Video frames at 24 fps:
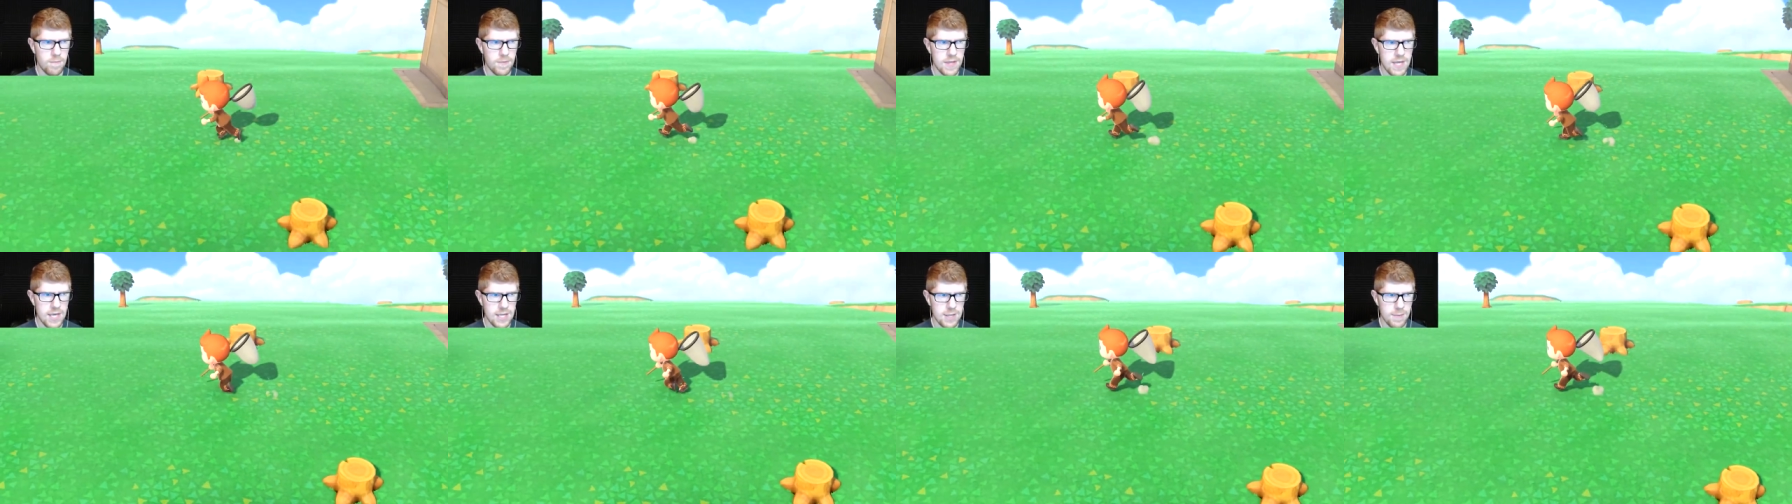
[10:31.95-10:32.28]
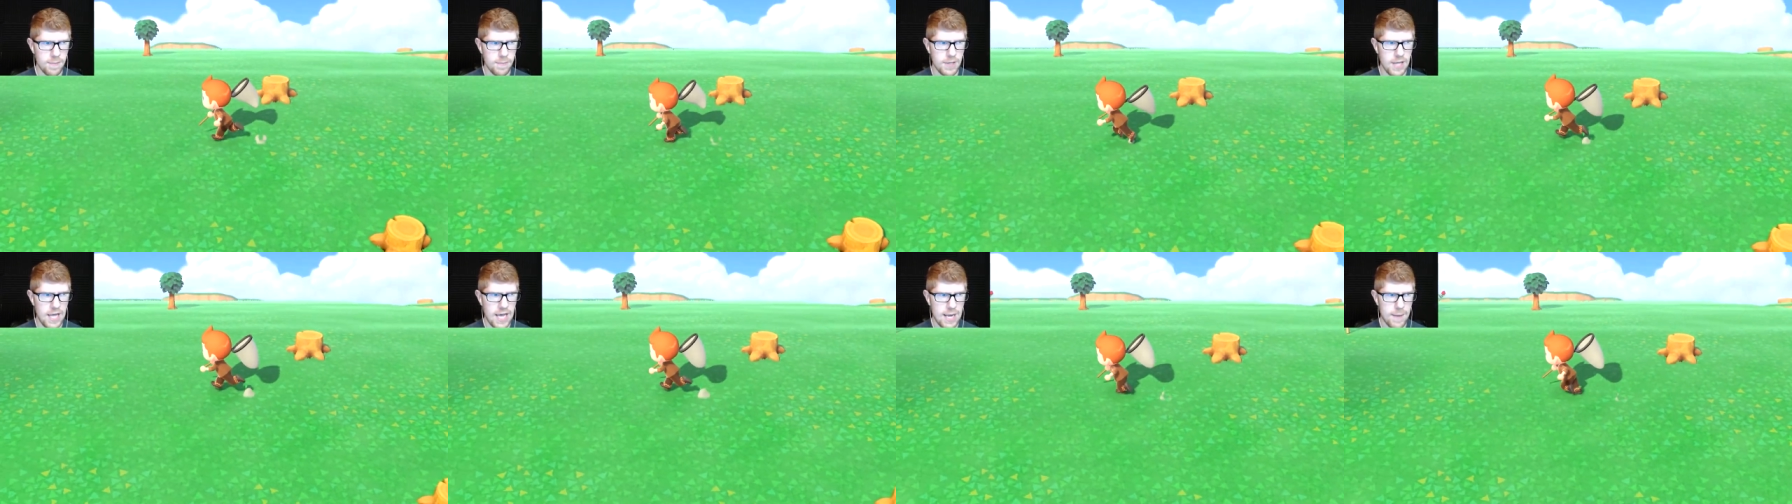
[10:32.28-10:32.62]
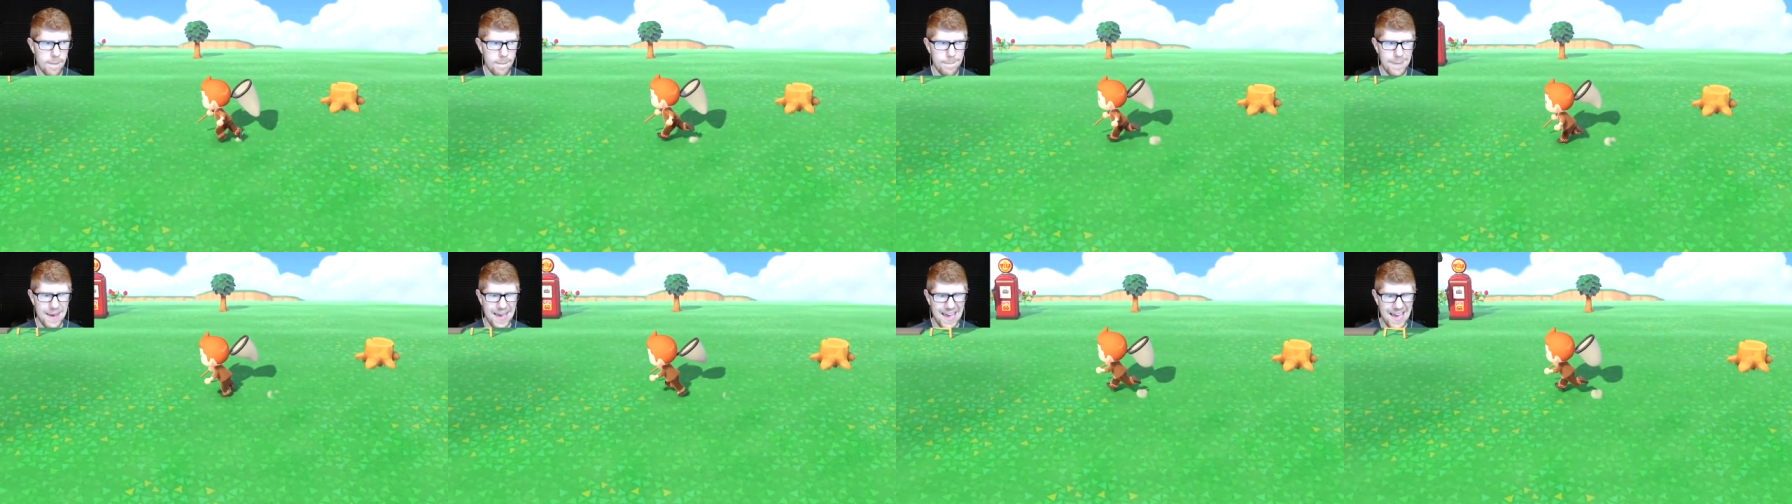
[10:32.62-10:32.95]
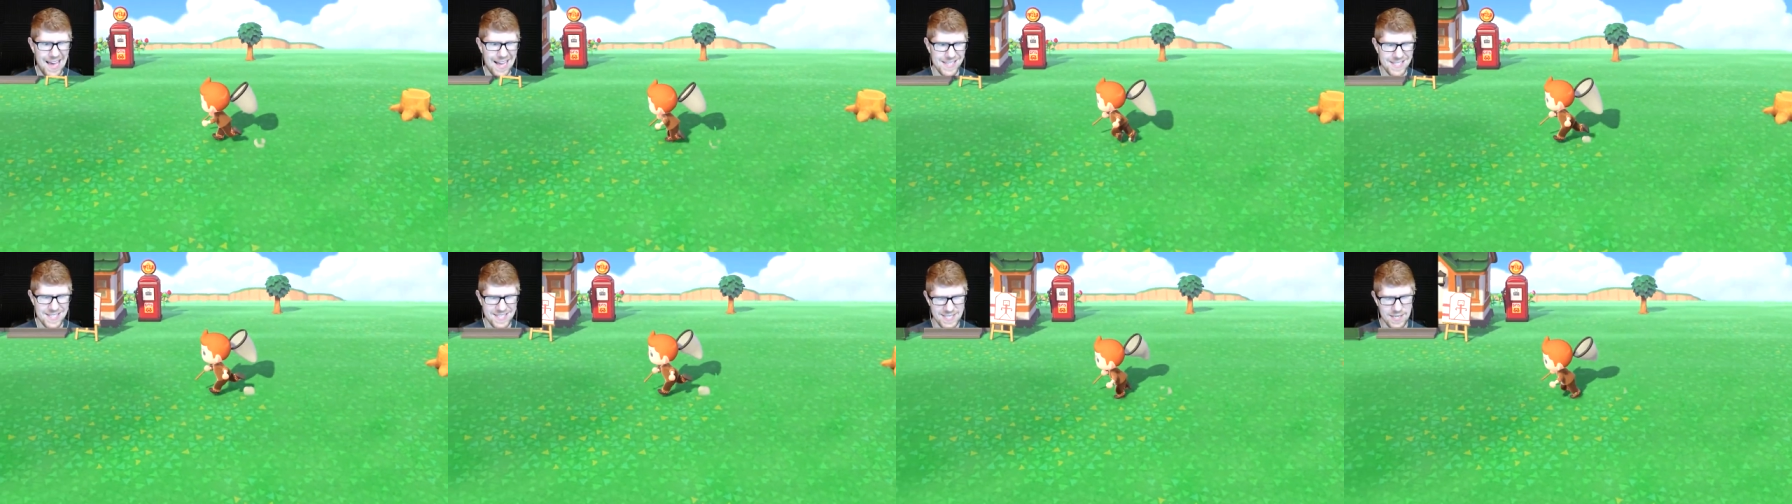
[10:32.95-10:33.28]
get the black
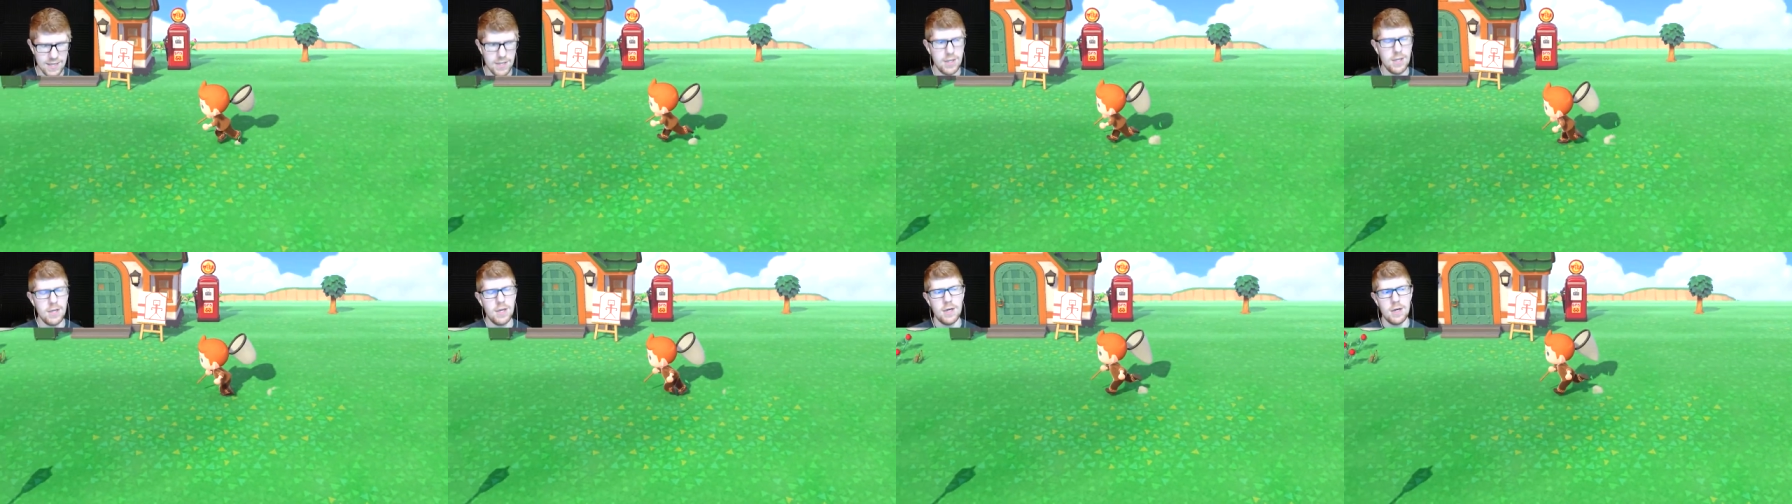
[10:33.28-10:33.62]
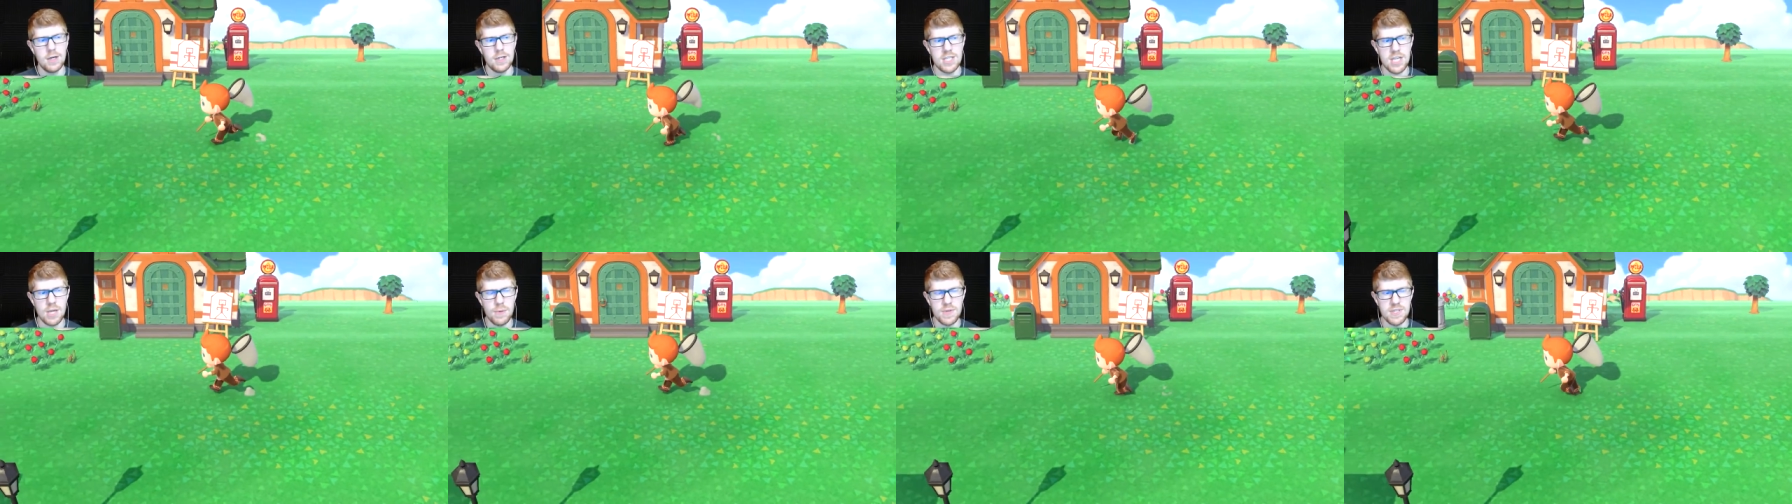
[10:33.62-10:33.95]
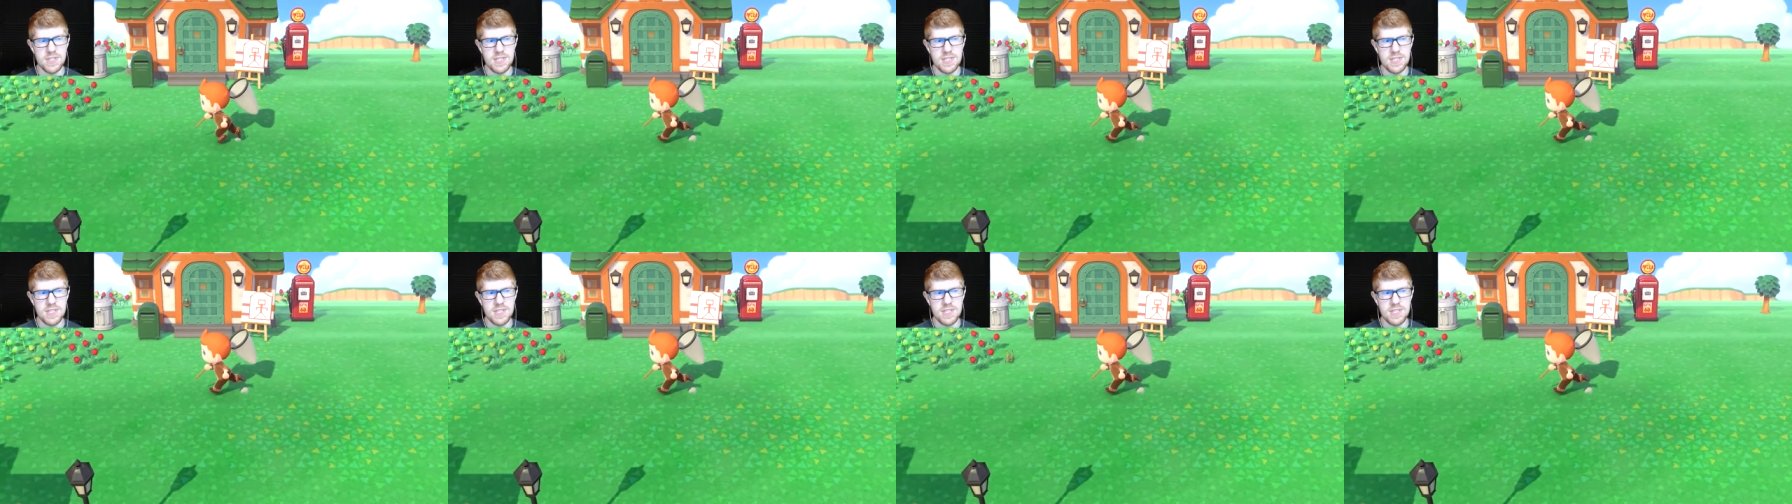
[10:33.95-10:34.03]
bass until we